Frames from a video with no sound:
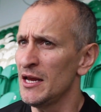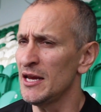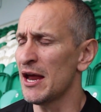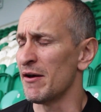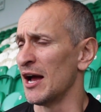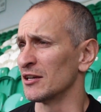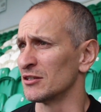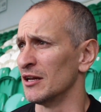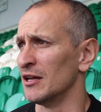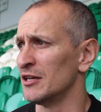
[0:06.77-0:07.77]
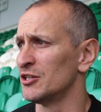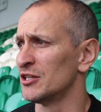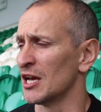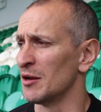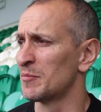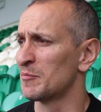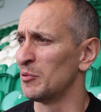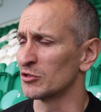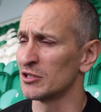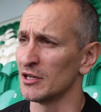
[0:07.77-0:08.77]
Yeah, it has, and uh, as you say,
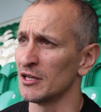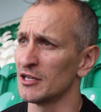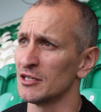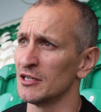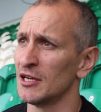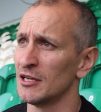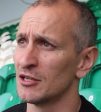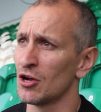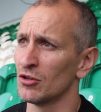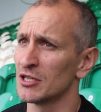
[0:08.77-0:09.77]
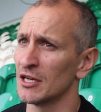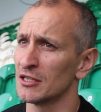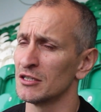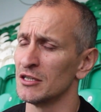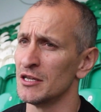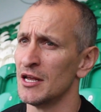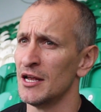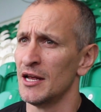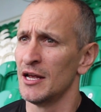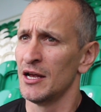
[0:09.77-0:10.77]
puts it into into context. And
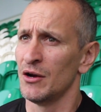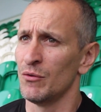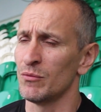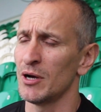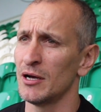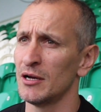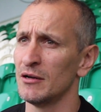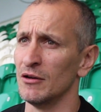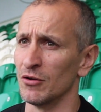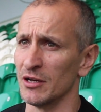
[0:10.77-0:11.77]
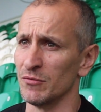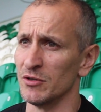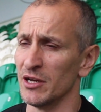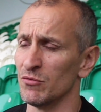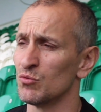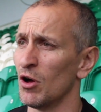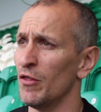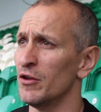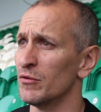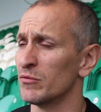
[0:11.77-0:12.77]
look, it, it was
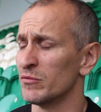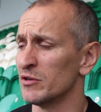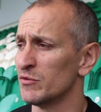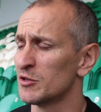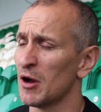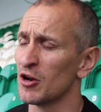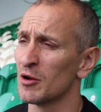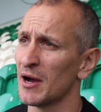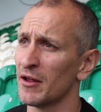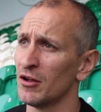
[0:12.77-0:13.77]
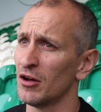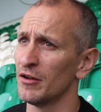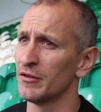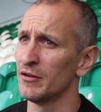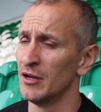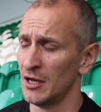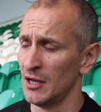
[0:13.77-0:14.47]
one that we, we spoke about it on